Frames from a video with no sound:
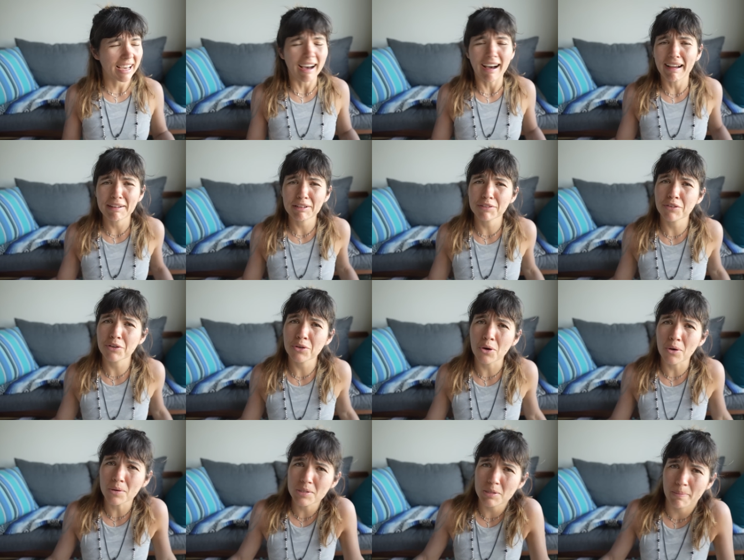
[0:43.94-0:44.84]
kind of on
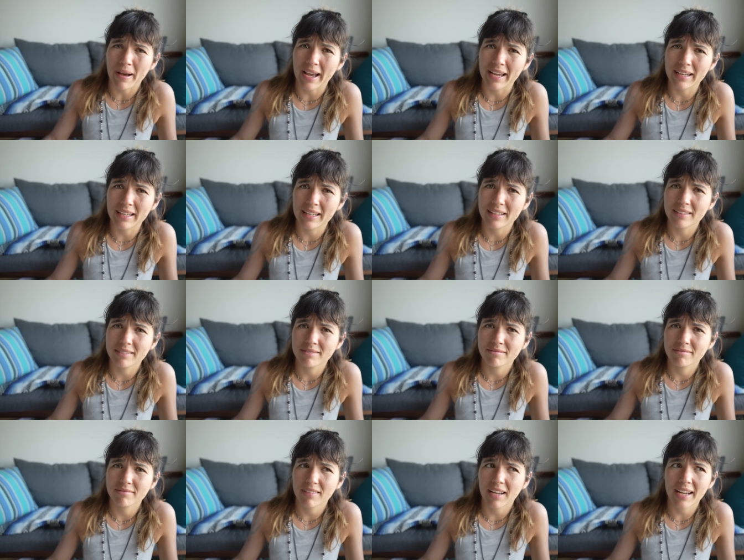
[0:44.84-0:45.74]
autopilot
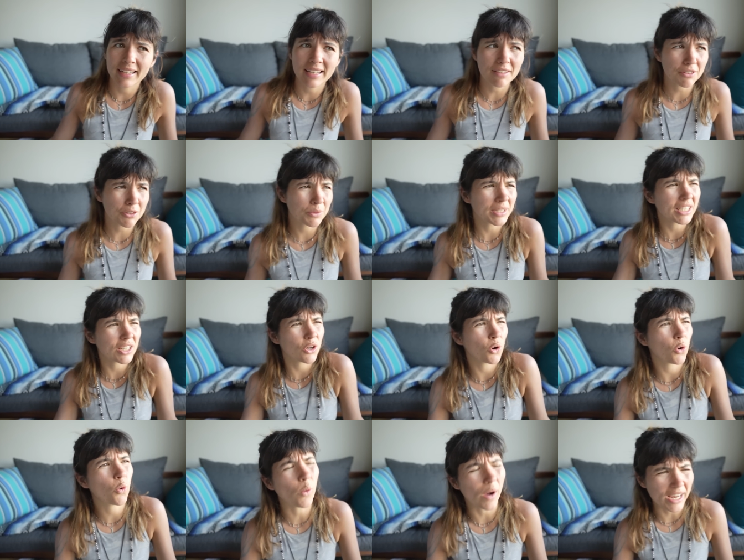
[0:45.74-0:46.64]
I never really
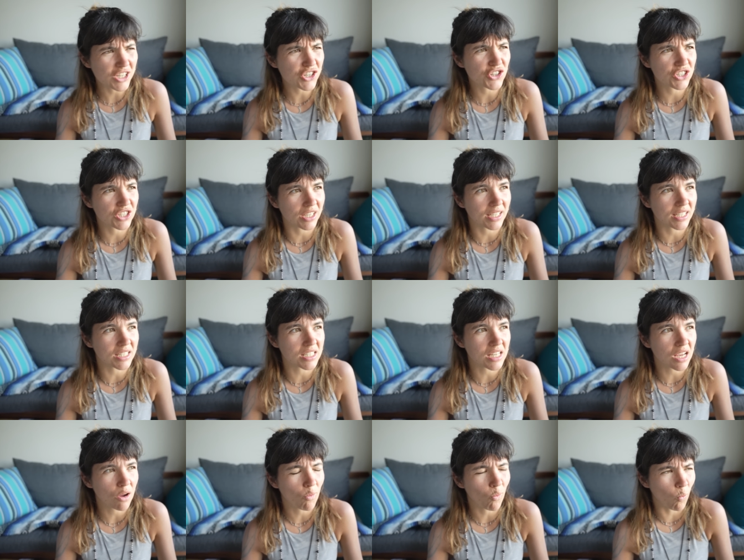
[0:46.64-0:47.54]
questioned
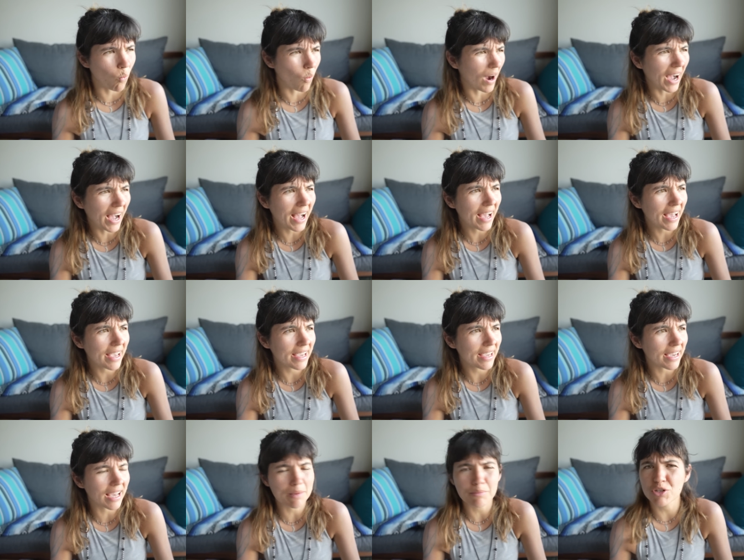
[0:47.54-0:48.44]

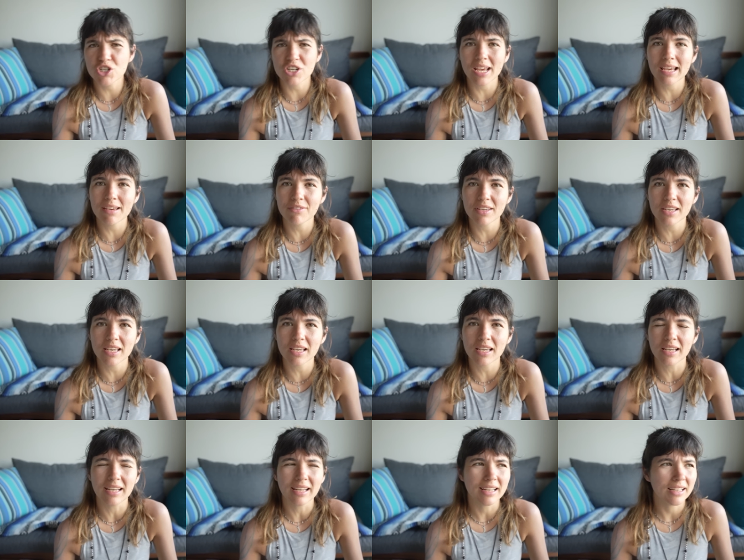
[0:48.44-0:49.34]
why I'm
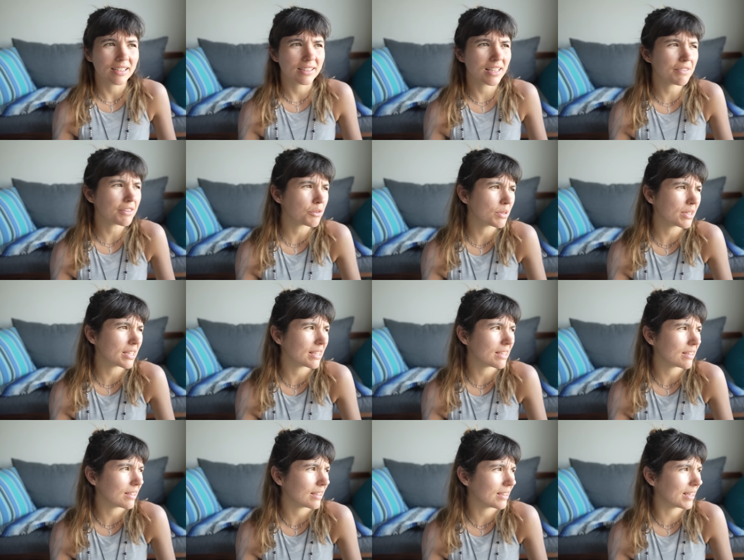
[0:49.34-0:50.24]
shaving never
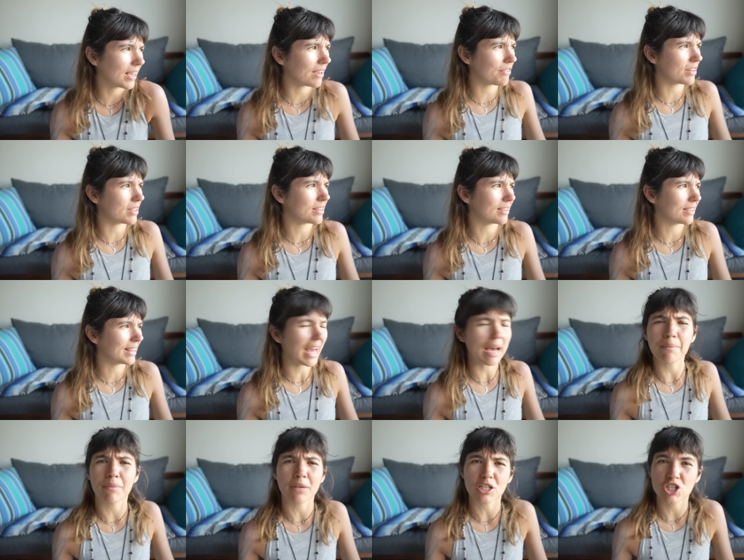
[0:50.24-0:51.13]
really gave it
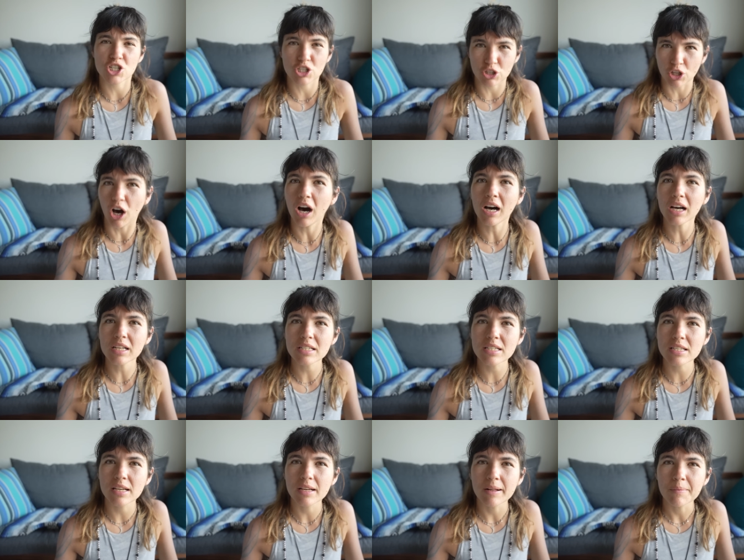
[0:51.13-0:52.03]
that much
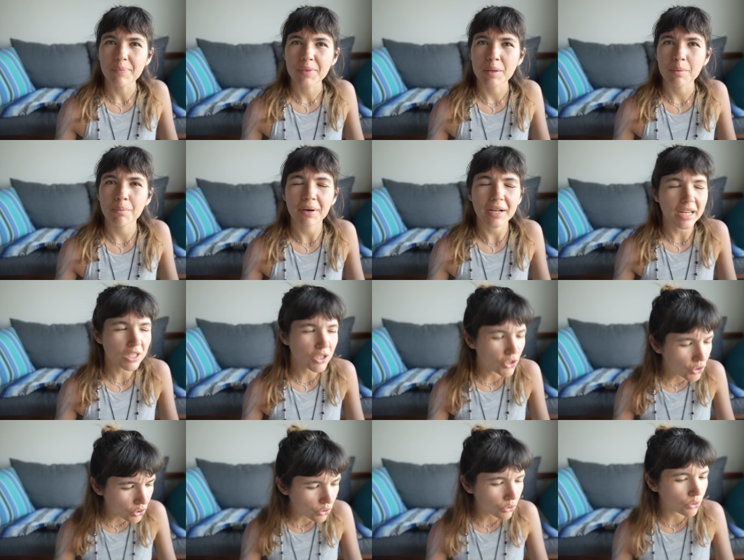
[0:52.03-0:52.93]
thought but I
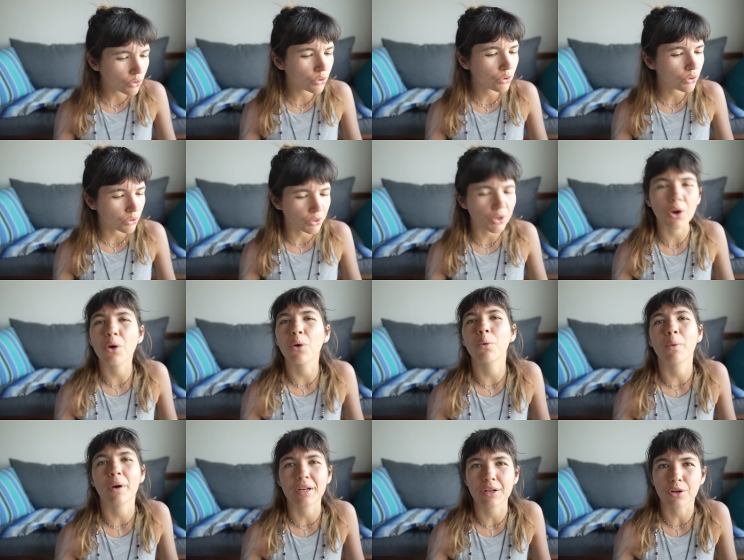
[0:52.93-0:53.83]
do know
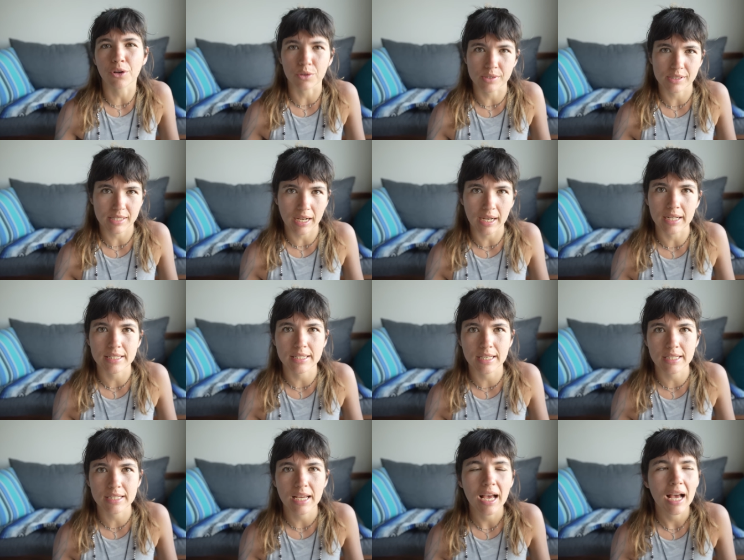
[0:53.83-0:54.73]
when it all
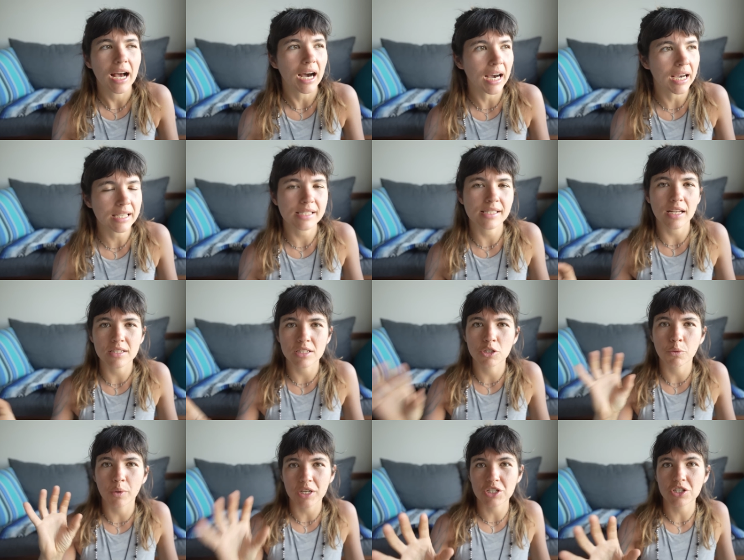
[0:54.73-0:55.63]
started I
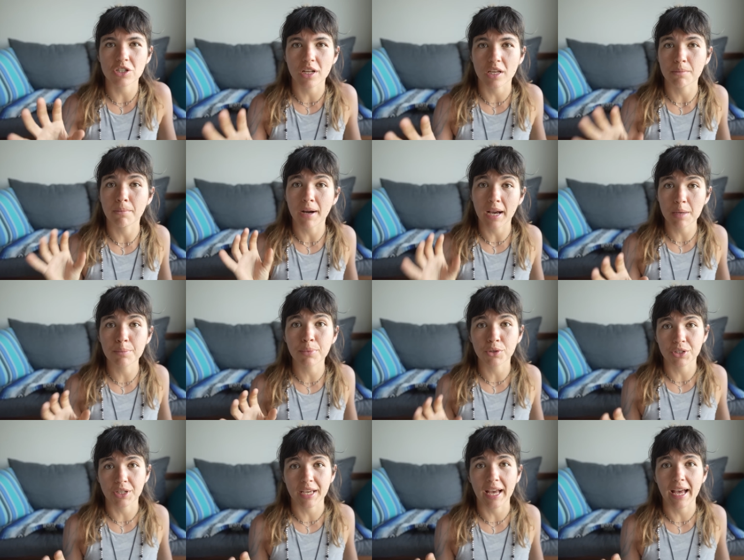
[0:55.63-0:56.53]
started questioning my
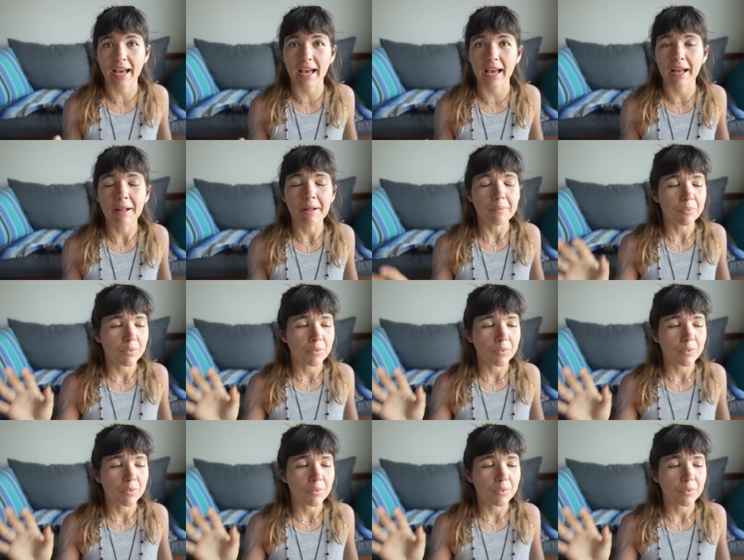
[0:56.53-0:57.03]
body hair